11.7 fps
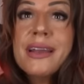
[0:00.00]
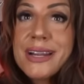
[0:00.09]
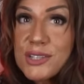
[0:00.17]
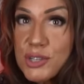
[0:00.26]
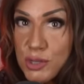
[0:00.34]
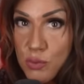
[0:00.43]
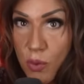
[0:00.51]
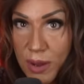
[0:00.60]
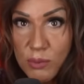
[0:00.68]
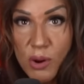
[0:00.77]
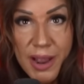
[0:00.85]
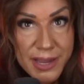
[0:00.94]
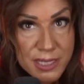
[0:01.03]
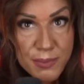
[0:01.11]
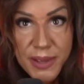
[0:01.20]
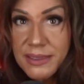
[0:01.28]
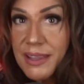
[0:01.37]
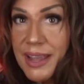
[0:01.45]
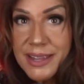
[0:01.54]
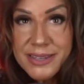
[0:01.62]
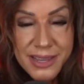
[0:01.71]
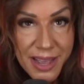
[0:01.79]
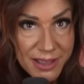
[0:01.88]
It is just one more aspect that I
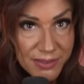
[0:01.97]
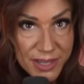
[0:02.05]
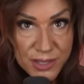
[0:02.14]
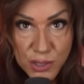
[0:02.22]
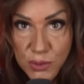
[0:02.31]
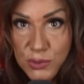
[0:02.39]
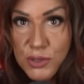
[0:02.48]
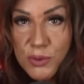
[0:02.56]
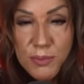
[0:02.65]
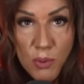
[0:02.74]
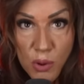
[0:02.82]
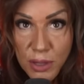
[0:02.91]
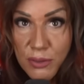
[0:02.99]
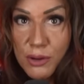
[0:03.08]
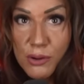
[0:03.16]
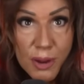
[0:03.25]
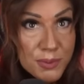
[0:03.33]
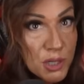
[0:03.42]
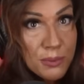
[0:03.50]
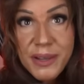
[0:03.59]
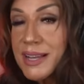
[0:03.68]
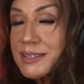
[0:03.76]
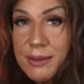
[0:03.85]
can dive into to report on the corruption
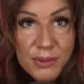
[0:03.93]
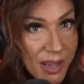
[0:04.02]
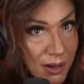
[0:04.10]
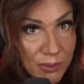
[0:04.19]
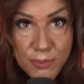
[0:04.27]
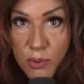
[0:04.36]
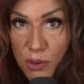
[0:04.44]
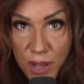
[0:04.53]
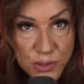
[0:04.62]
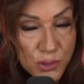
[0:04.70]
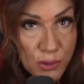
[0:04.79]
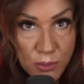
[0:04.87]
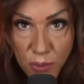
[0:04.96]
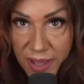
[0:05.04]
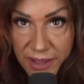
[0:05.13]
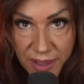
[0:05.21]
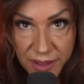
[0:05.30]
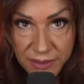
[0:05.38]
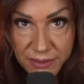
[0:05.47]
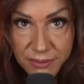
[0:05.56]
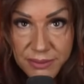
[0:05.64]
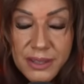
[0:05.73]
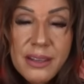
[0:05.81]
because I'm going to report on Turtle Boy again.
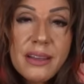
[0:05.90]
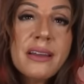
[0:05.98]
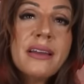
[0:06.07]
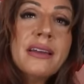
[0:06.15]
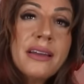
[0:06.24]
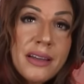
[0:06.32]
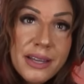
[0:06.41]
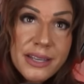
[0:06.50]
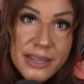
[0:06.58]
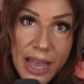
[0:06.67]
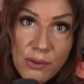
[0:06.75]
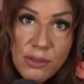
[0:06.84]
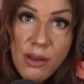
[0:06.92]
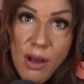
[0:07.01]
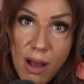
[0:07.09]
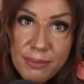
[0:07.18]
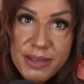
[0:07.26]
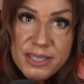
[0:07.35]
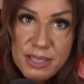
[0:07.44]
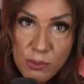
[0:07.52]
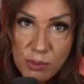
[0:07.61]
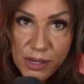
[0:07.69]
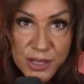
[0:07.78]
Now to the comments
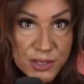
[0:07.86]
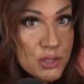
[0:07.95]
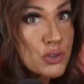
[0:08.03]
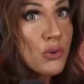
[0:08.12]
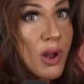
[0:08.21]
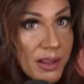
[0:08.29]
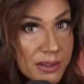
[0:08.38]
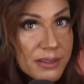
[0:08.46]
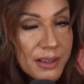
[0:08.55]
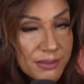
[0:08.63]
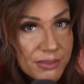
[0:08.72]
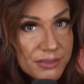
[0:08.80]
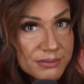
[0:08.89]
that were constructive.